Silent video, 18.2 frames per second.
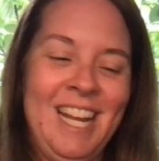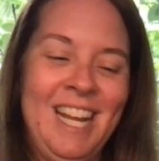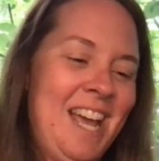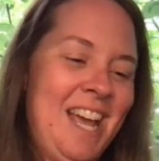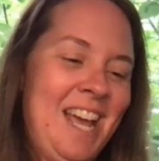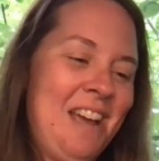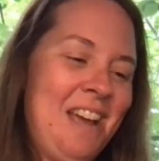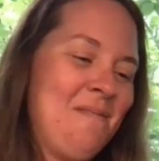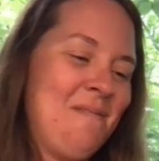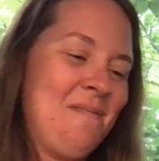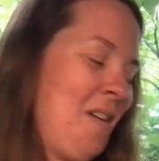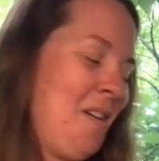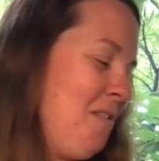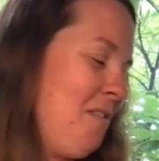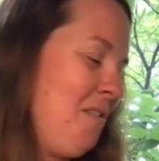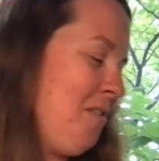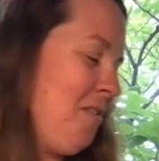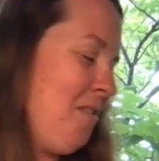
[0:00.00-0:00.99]
um,
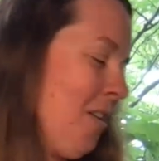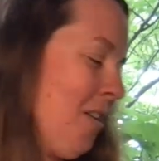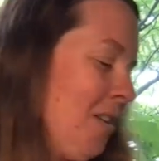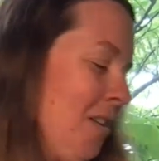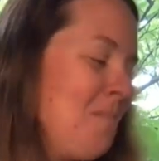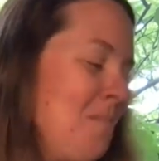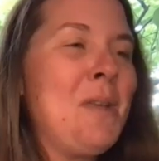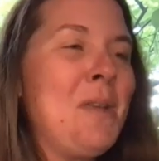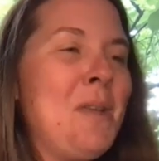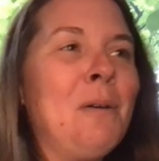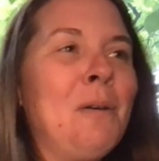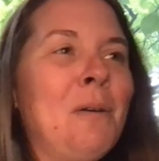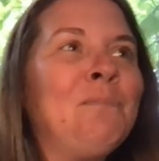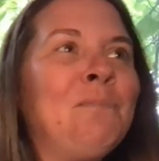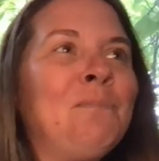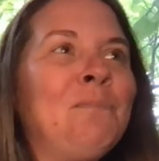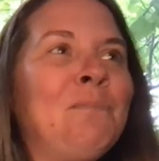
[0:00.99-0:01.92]
of our meal.